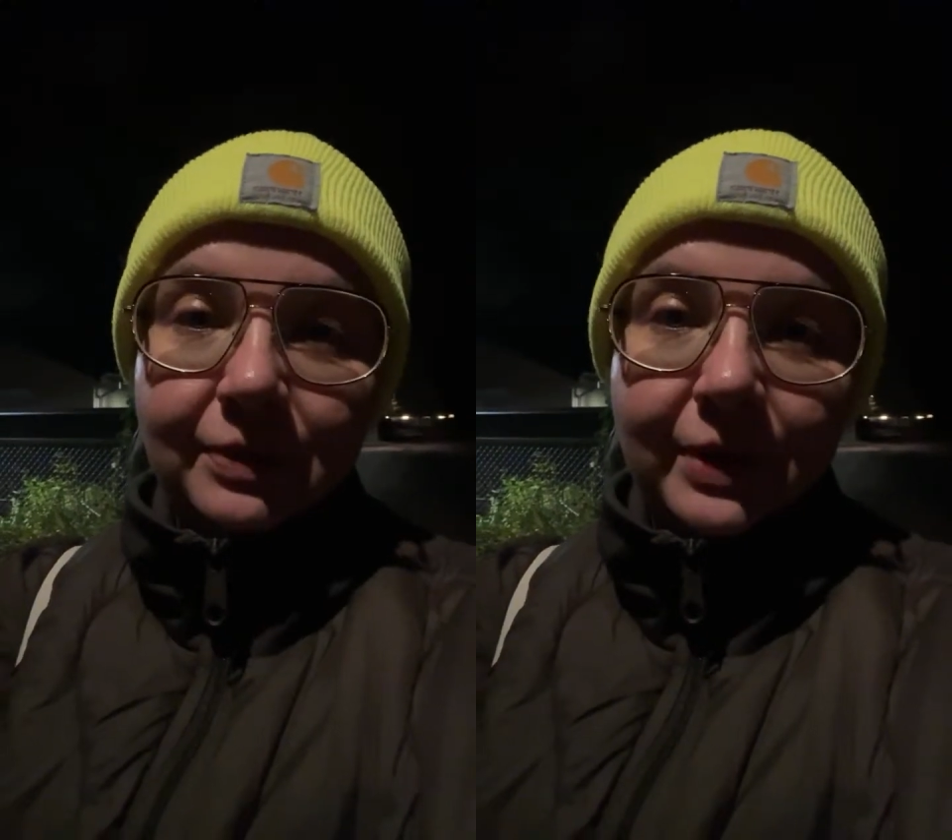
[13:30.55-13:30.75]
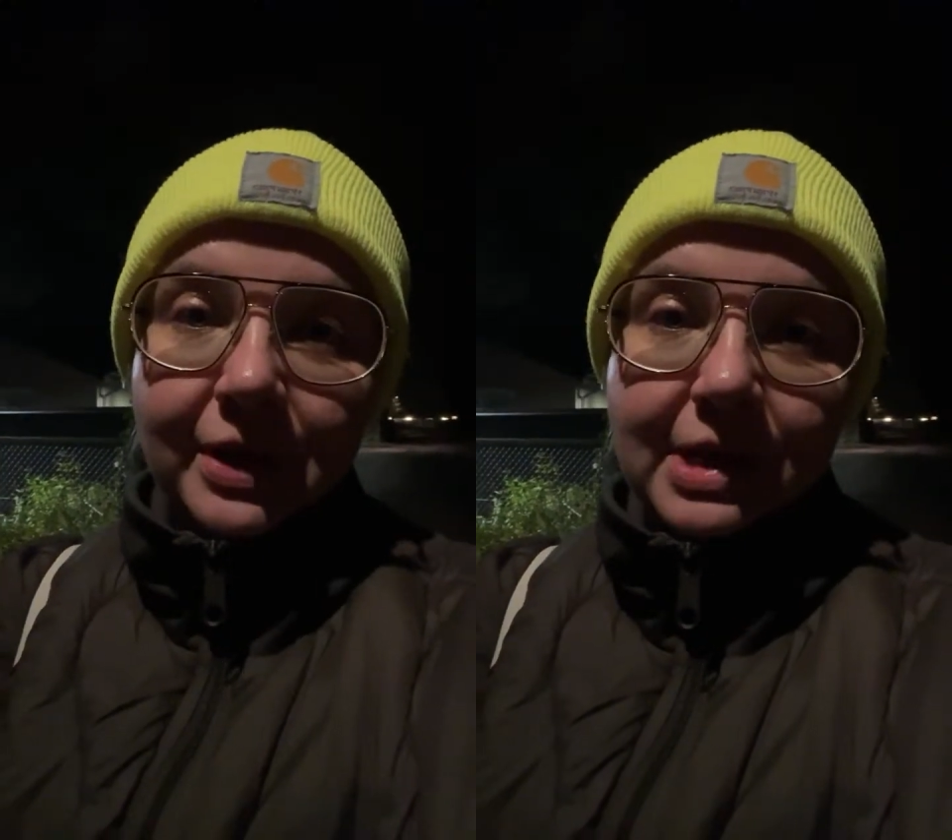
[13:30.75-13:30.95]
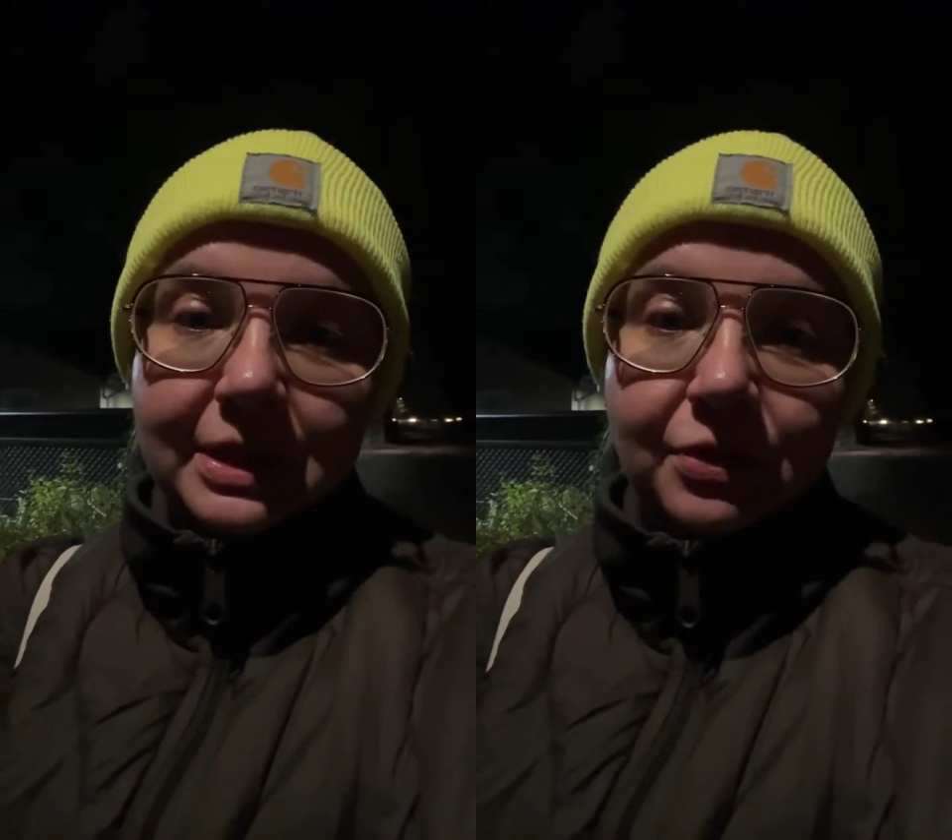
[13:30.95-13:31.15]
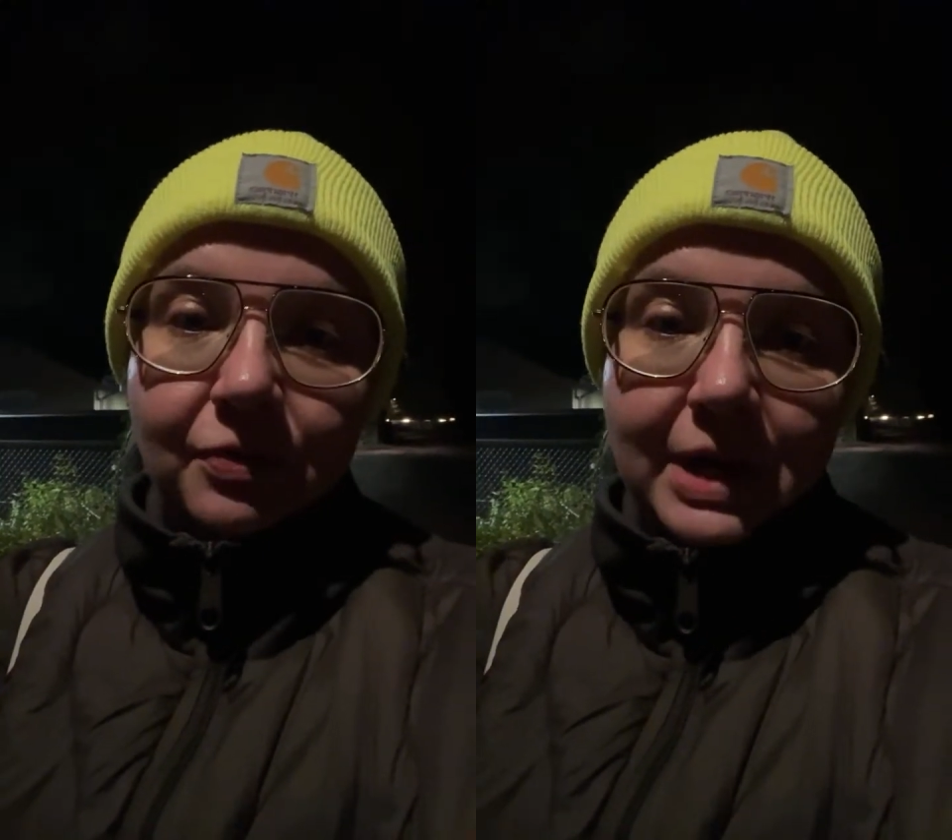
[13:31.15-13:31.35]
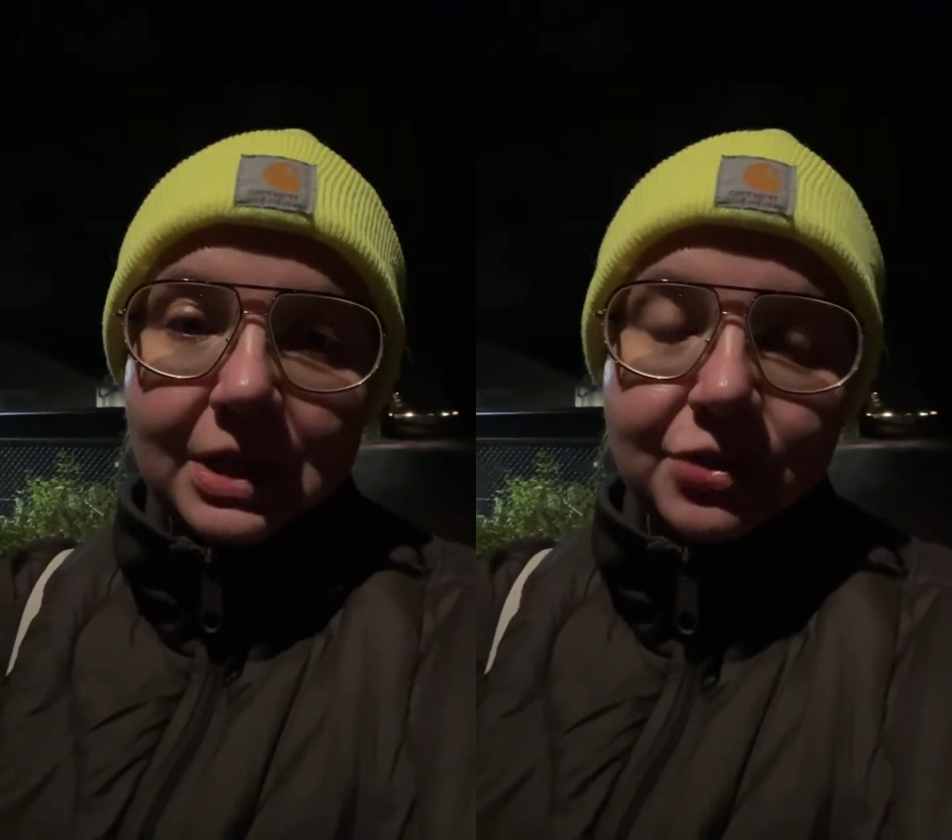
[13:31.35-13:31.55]
we're on the
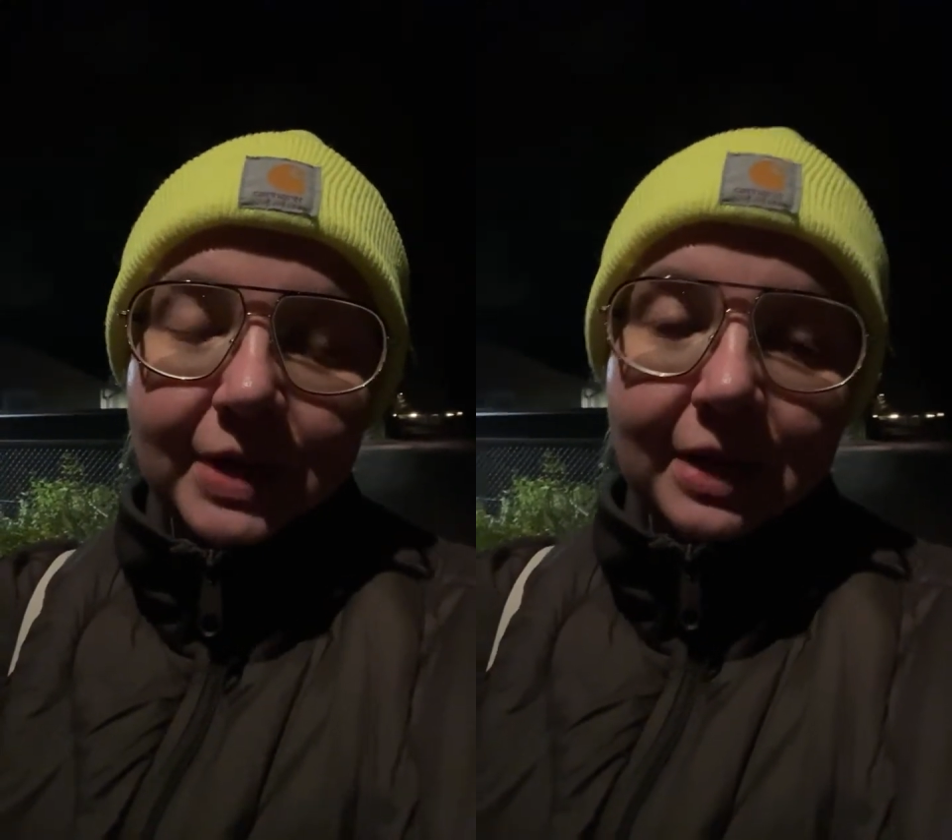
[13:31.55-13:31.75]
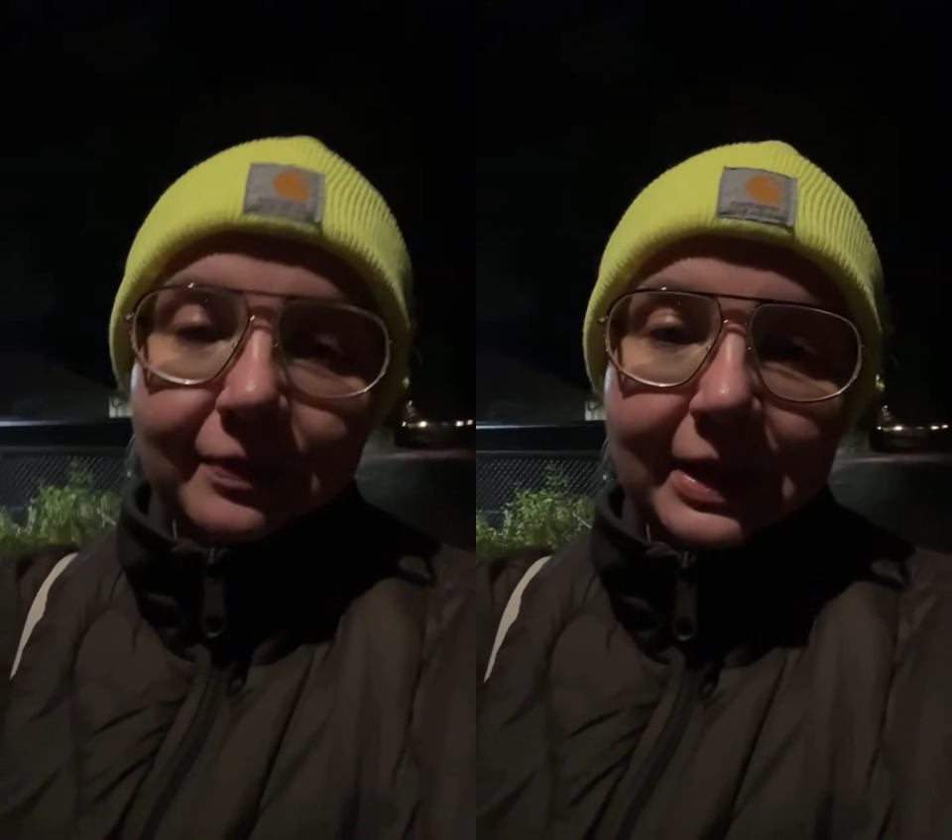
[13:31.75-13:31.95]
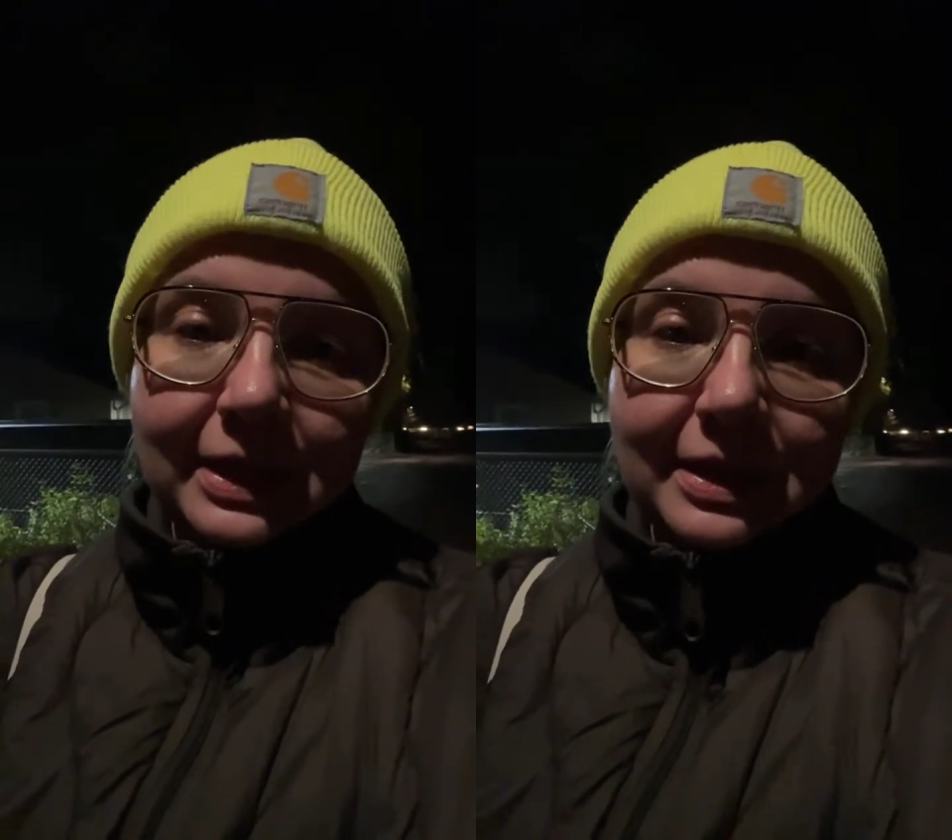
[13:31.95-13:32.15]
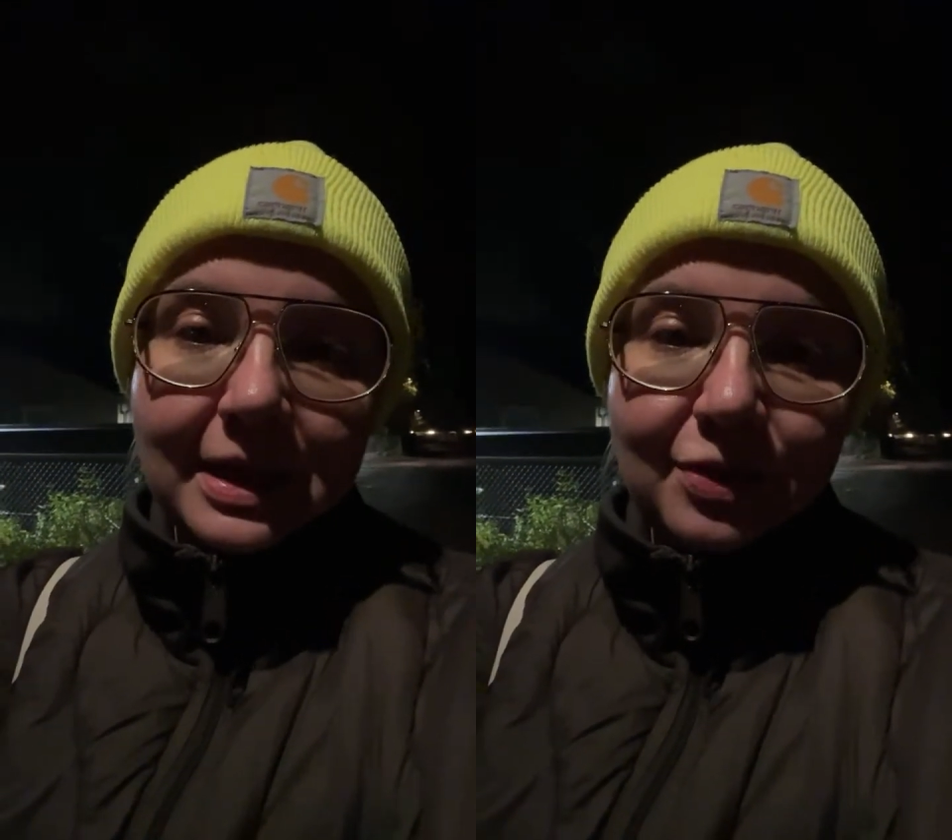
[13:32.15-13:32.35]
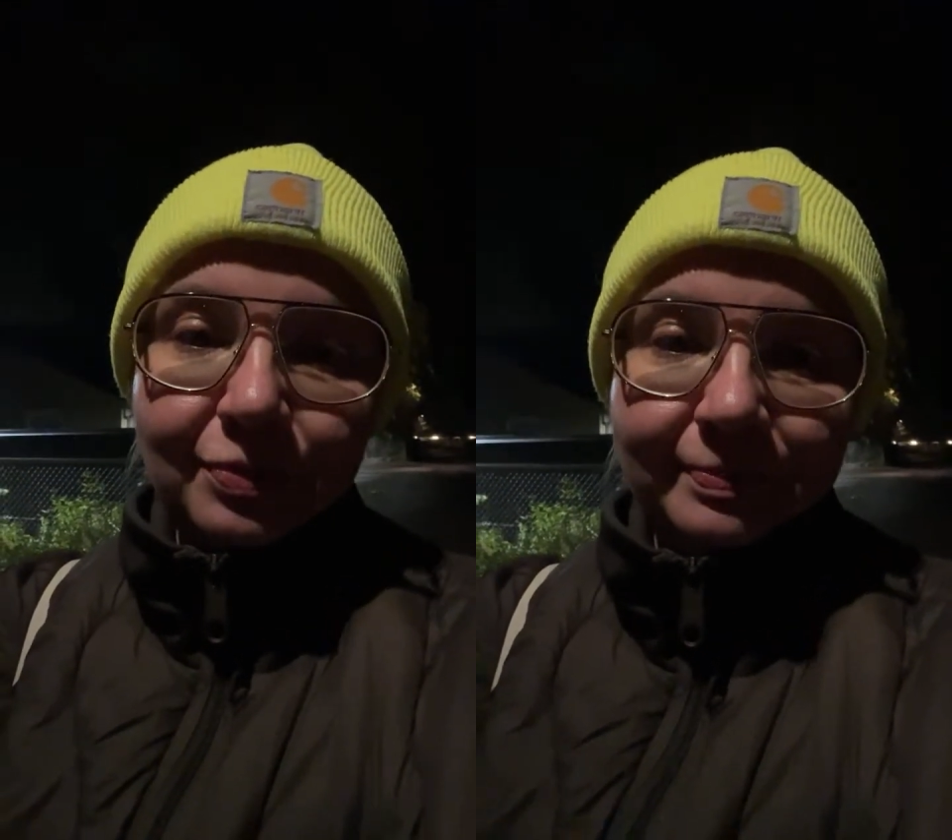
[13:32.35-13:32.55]
right track with it
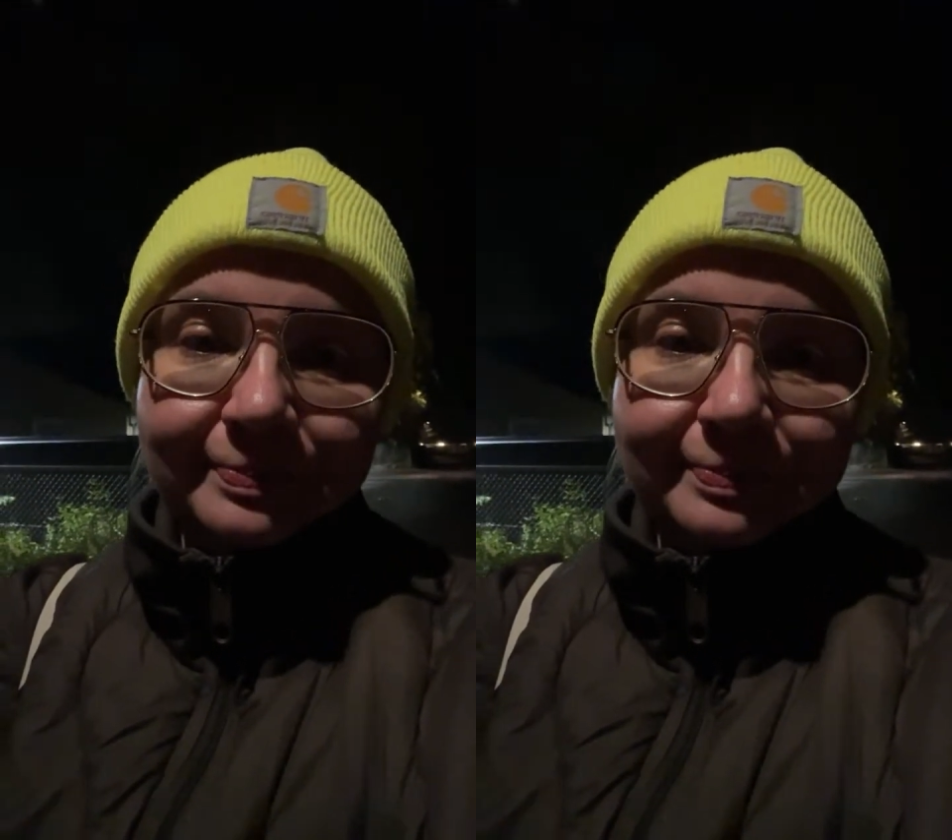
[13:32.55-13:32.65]
now.